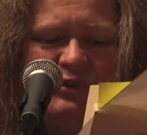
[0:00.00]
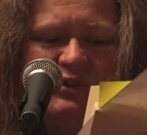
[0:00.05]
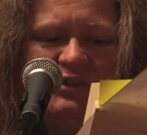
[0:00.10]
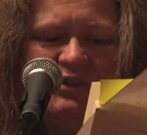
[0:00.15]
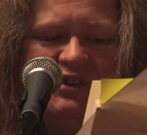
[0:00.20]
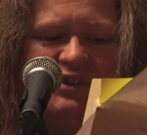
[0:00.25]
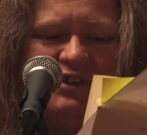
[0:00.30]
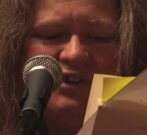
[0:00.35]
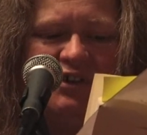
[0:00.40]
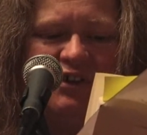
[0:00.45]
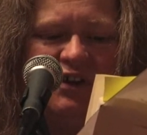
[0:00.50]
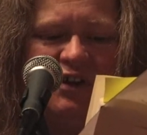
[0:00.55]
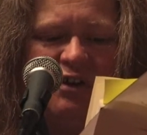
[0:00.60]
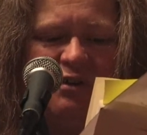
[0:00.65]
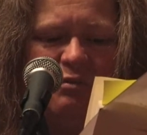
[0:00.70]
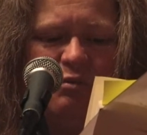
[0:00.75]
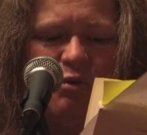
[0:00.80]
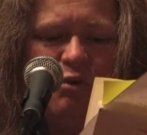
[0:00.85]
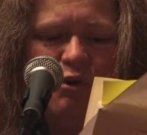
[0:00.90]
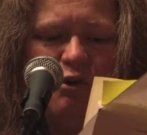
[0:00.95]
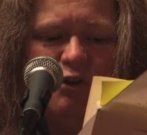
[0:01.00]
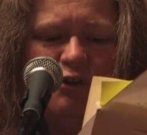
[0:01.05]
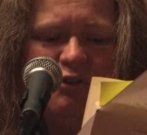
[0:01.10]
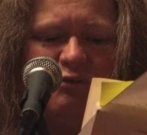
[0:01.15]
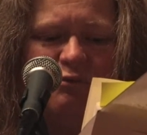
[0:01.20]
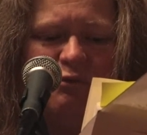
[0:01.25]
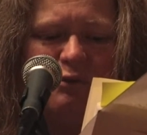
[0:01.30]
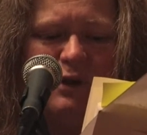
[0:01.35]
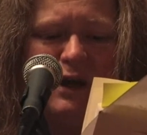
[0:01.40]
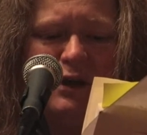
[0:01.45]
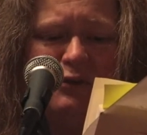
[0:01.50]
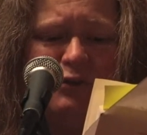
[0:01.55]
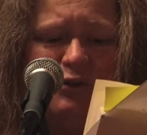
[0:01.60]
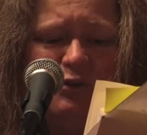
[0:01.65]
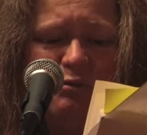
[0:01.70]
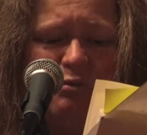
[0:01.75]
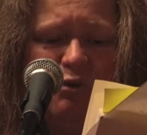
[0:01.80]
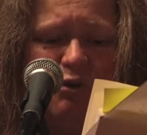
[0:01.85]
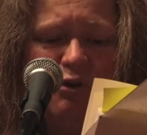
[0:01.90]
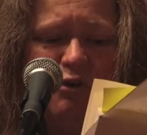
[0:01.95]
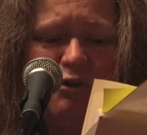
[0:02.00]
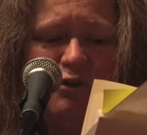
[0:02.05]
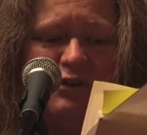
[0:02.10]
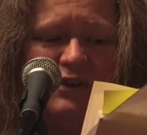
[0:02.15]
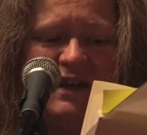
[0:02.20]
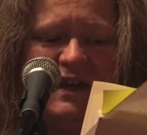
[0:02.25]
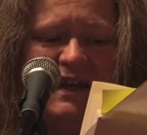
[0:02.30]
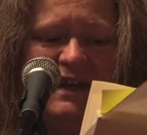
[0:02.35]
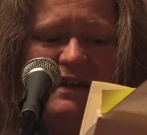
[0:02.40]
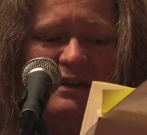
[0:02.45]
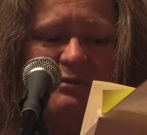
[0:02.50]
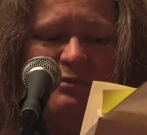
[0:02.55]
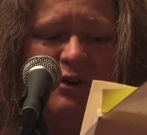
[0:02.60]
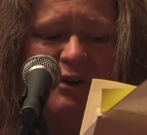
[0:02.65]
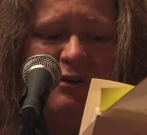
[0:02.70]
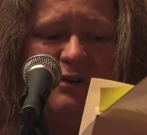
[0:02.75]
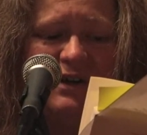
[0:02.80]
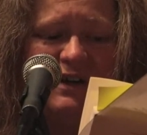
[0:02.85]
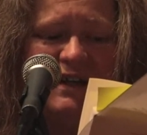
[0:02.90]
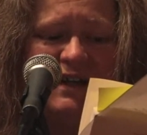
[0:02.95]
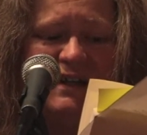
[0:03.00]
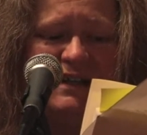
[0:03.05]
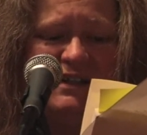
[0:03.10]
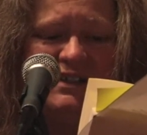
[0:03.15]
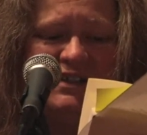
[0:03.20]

to declare war throughout the world, anywhere, at any